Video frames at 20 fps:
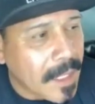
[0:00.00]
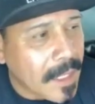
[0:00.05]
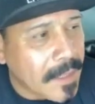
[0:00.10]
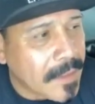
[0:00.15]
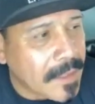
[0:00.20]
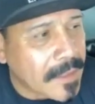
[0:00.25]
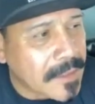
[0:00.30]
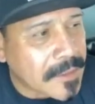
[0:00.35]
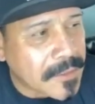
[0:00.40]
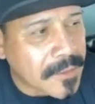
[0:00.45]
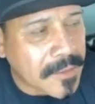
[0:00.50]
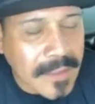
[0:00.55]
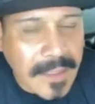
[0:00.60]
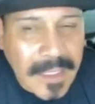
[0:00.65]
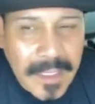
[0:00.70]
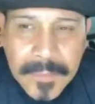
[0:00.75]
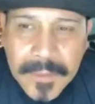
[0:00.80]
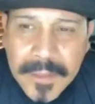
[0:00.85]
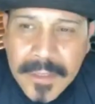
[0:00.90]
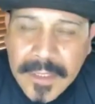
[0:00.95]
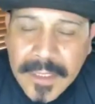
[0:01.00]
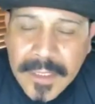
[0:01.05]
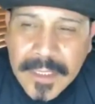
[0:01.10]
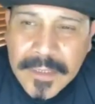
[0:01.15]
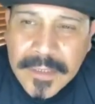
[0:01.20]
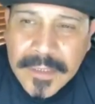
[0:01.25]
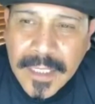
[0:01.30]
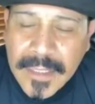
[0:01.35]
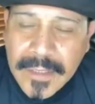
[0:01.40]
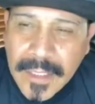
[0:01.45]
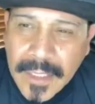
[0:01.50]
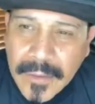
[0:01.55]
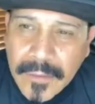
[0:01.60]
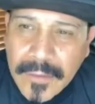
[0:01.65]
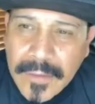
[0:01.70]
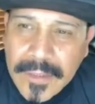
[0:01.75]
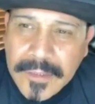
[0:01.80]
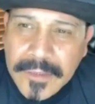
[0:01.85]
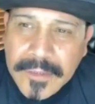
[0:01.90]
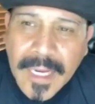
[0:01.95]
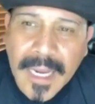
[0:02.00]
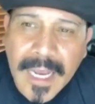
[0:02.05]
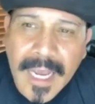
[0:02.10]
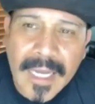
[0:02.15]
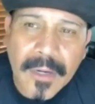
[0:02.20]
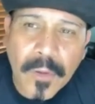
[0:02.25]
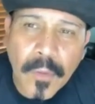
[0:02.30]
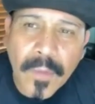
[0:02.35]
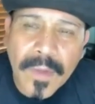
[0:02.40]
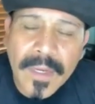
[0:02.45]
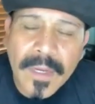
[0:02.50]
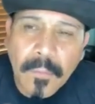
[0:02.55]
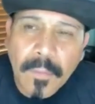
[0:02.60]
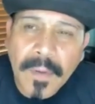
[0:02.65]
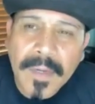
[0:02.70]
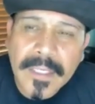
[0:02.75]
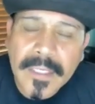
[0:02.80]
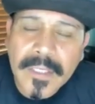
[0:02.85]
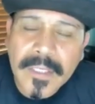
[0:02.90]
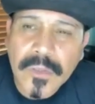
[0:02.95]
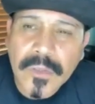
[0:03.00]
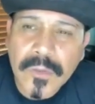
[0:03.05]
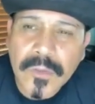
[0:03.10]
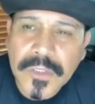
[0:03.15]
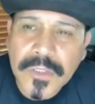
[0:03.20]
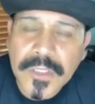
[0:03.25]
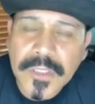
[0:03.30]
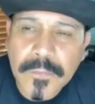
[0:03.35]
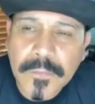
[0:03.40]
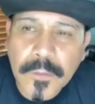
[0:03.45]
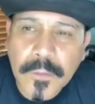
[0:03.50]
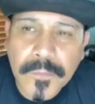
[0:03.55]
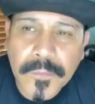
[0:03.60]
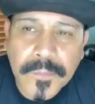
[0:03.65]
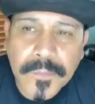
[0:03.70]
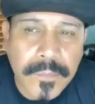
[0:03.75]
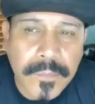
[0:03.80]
And then so they gave me the things, and I, I, go. So I had a way I wanted to do Chivo